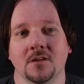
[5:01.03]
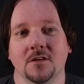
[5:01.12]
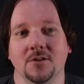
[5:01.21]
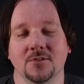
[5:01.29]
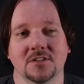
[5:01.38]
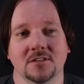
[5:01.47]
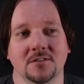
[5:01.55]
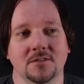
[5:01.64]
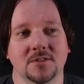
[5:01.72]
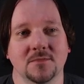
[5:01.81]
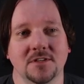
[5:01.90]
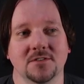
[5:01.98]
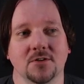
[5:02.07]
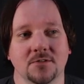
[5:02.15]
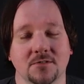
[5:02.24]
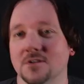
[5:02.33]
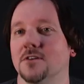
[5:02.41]
of these
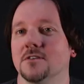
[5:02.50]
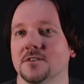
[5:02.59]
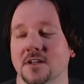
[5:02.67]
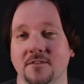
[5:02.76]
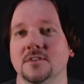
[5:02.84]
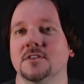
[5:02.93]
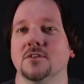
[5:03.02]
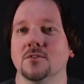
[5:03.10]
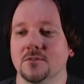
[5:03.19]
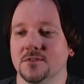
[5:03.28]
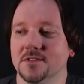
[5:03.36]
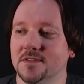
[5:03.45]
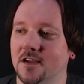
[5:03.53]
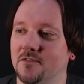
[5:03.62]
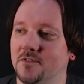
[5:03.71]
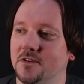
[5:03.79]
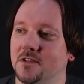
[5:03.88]
harder songs that have these solos and
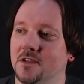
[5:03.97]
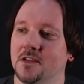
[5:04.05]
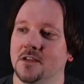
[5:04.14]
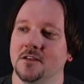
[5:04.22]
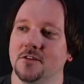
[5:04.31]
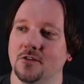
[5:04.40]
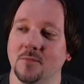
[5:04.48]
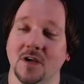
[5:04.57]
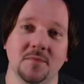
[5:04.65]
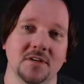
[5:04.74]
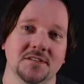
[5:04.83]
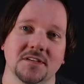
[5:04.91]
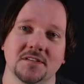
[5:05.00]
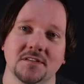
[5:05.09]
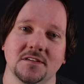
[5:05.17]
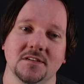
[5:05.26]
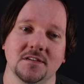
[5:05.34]
stuff, and there might be a
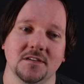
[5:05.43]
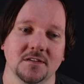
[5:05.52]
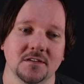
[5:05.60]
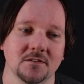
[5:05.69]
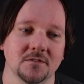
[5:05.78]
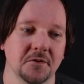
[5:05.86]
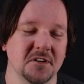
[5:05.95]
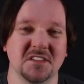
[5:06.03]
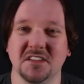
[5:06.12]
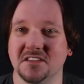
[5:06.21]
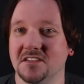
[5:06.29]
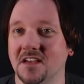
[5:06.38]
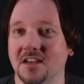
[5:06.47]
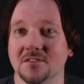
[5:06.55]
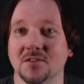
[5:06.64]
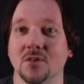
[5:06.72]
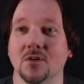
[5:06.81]
30 to 60
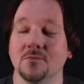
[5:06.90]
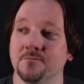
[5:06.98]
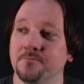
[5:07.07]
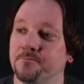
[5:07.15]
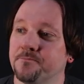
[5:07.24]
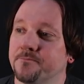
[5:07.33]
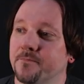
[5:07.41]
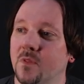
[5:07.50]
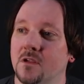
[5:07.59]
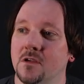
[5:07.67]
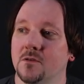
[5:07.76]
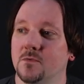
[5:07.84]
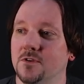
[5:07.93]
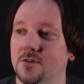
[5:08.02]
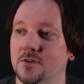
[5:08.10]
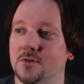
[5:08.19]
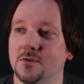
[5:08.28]
second solo. Well, you
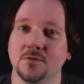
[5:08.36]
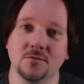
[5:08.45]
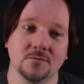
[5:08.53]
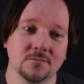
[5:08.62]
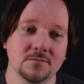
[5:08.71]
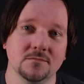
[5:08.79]
can do,